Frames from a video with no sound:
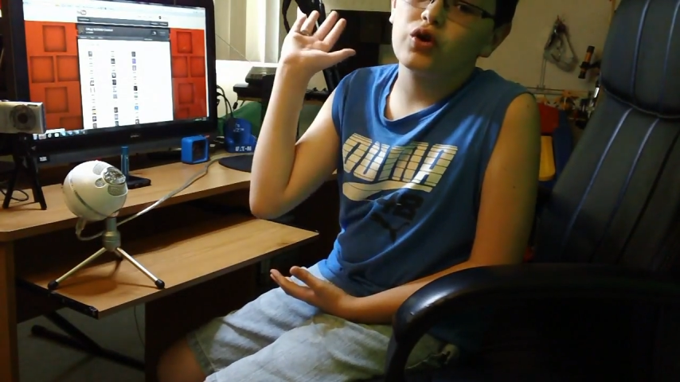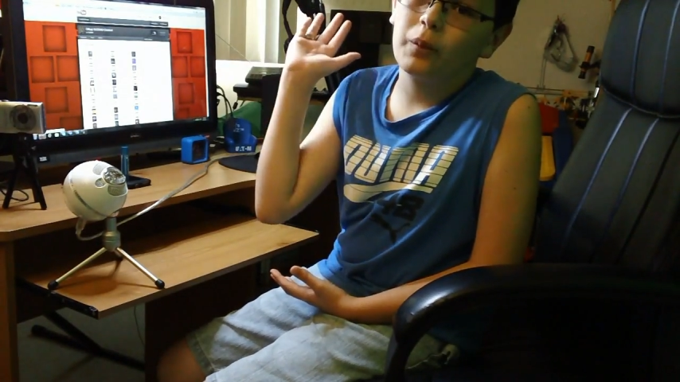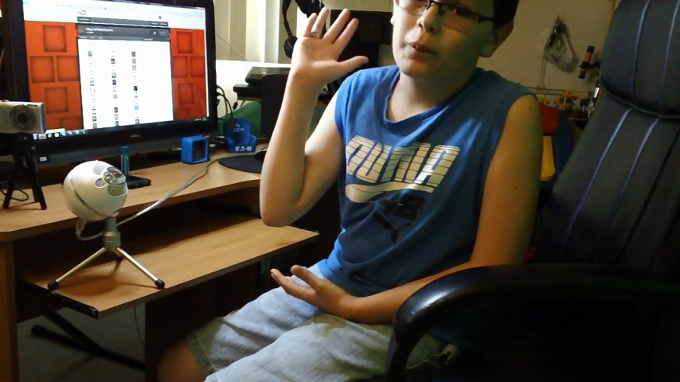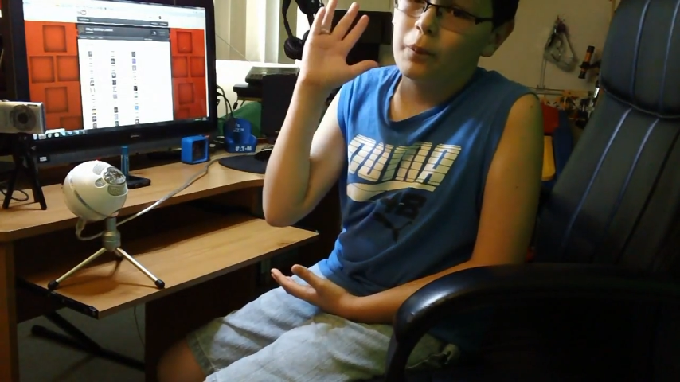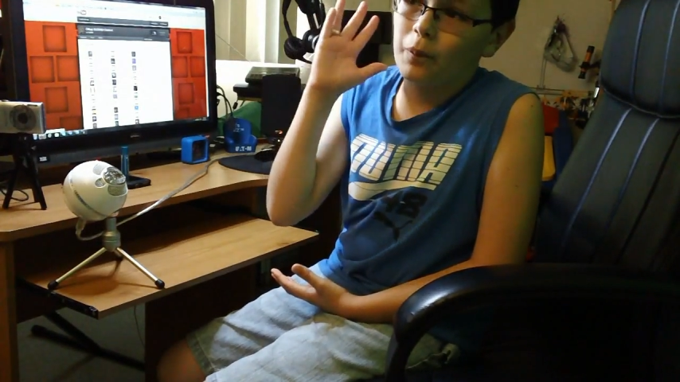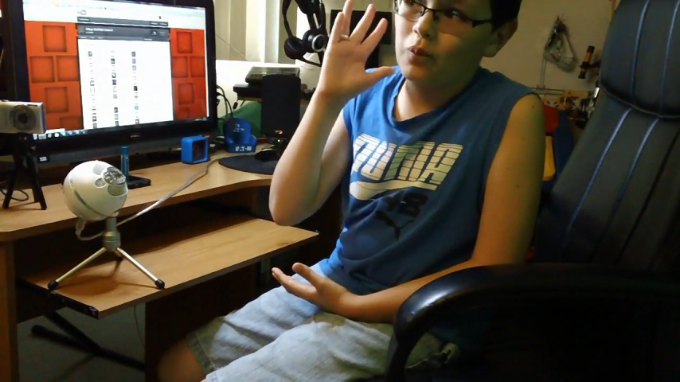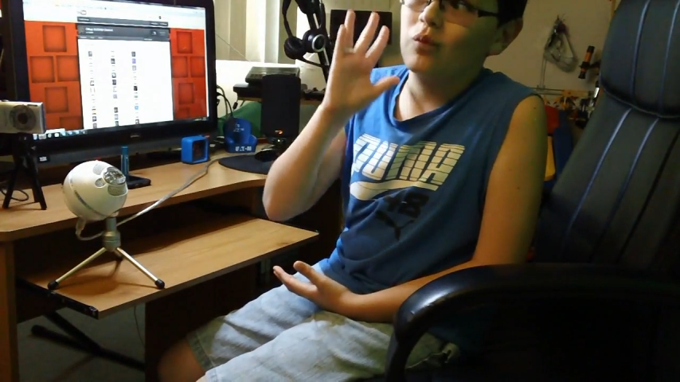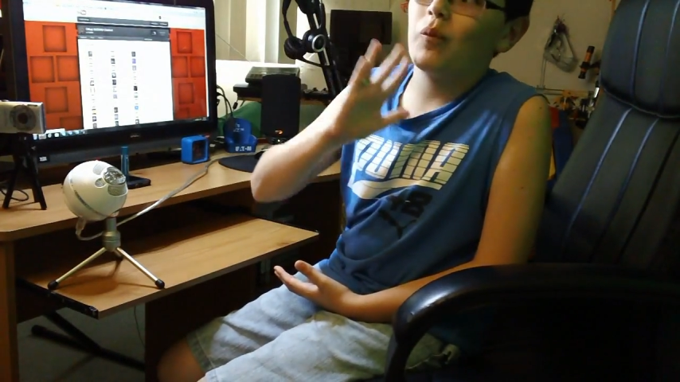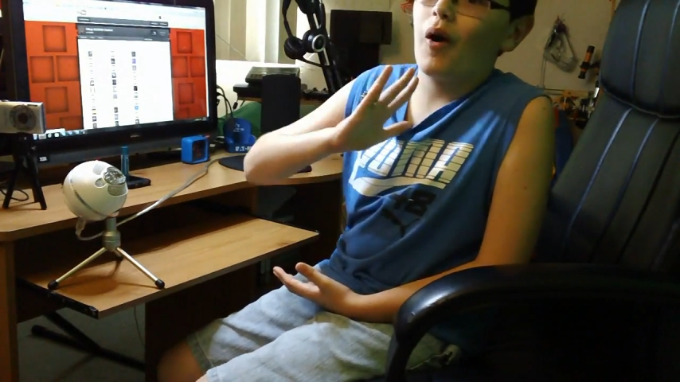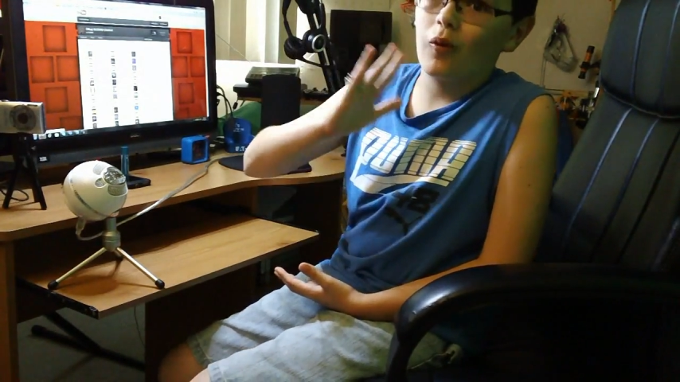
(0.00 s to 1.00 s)

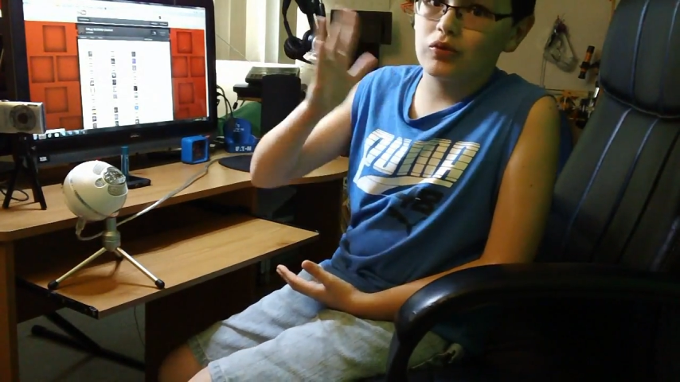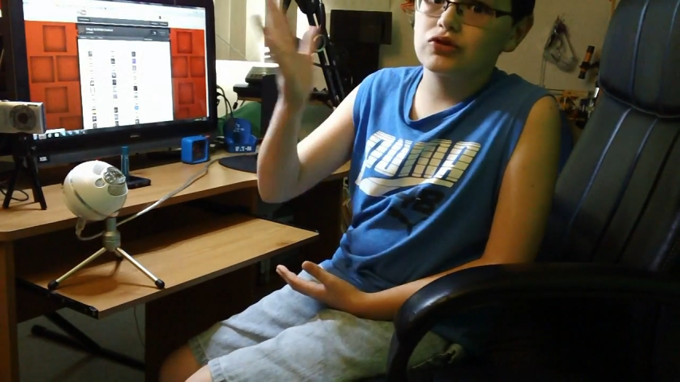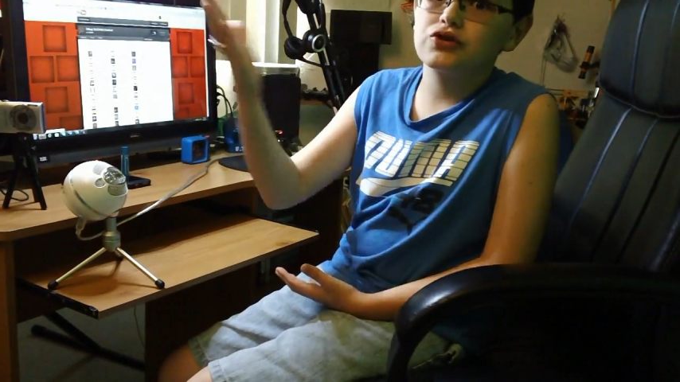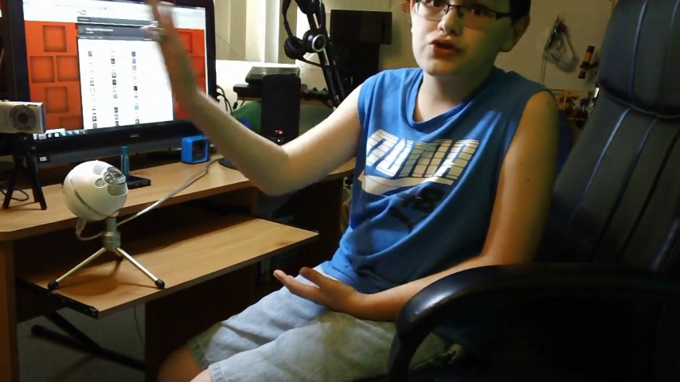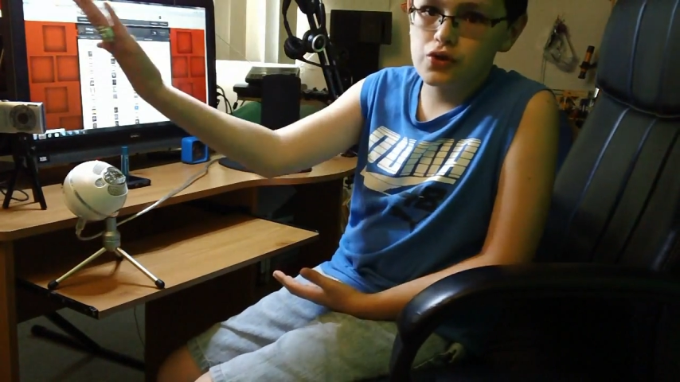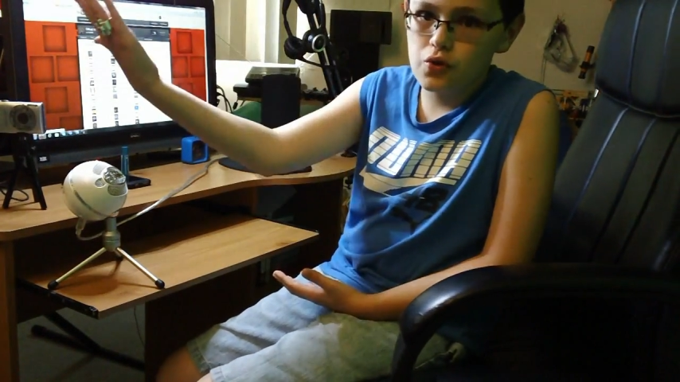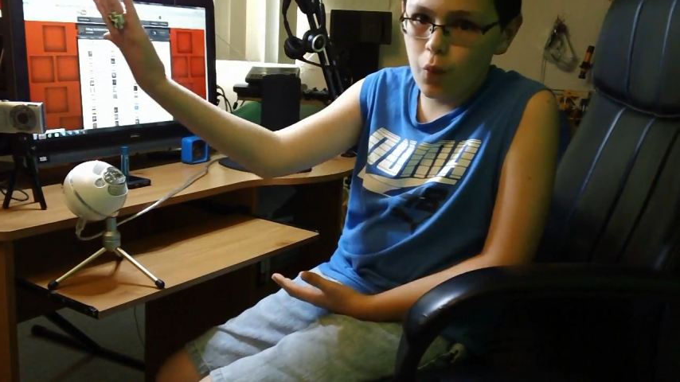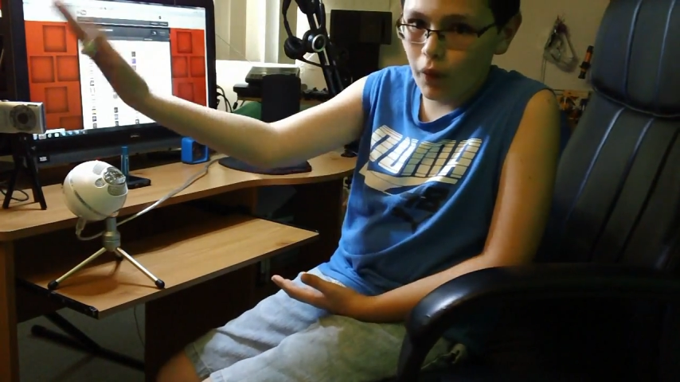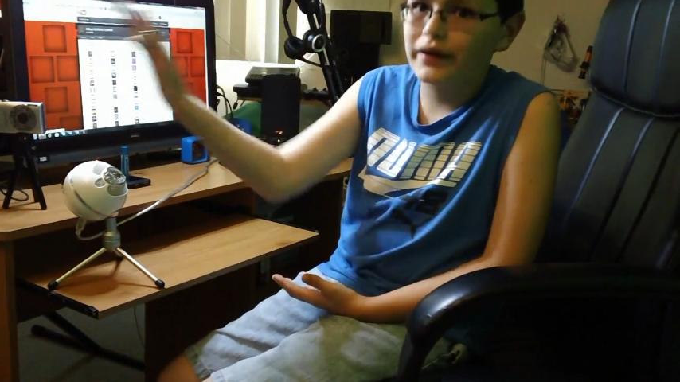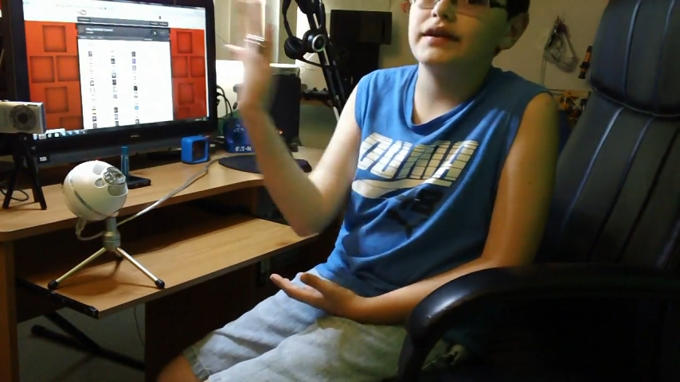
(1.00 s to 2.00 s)
about
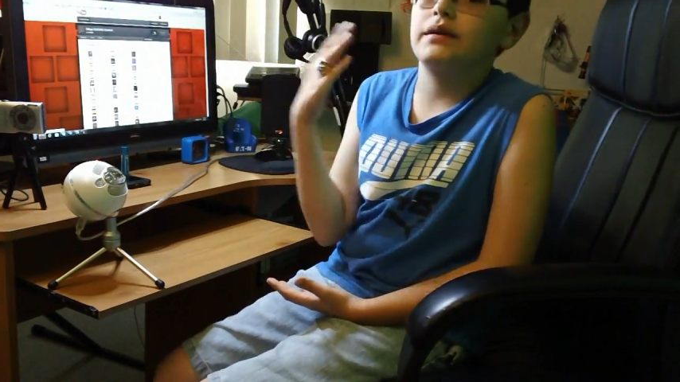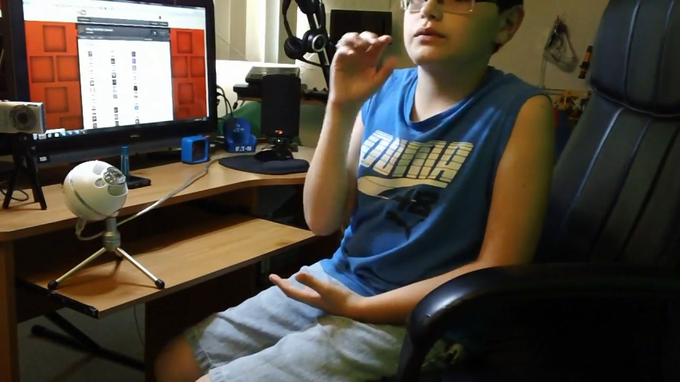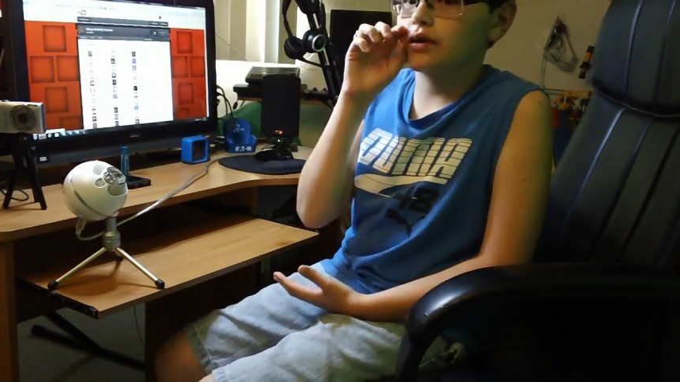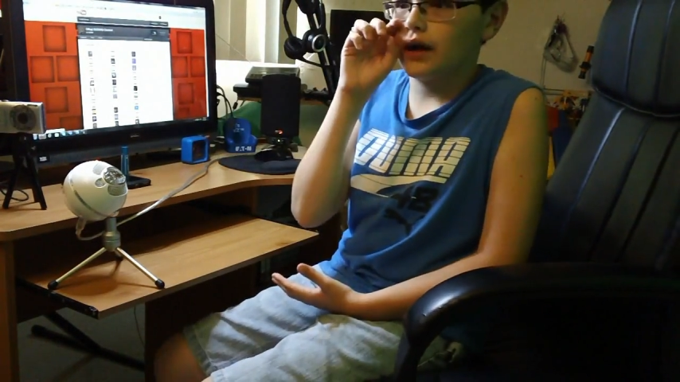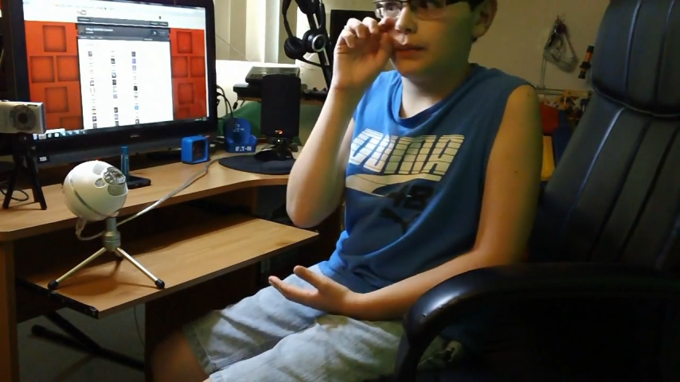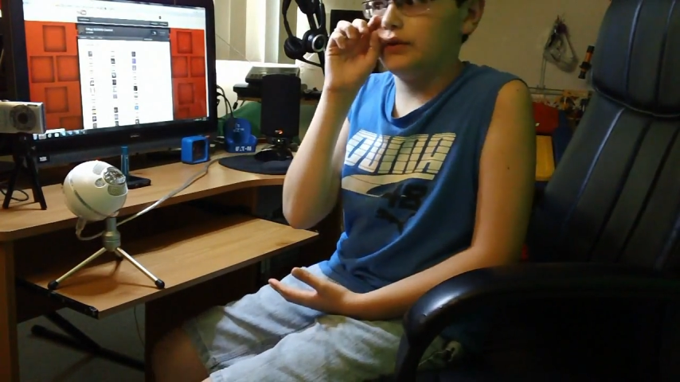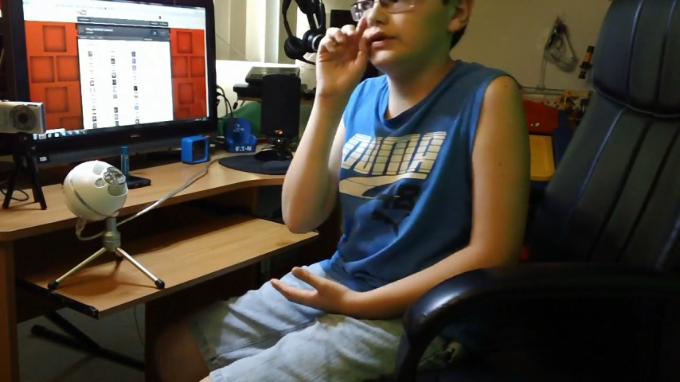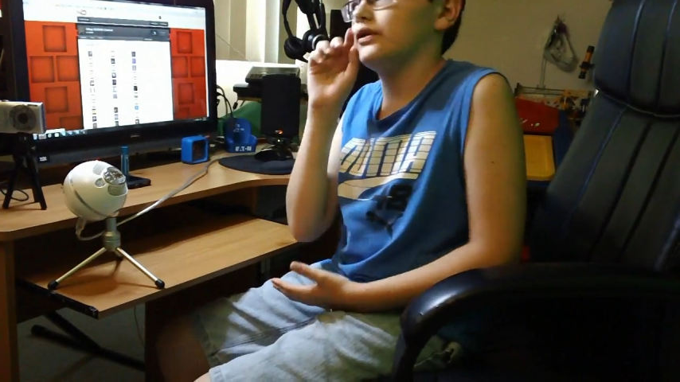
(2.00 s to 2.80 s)
20 subscribers.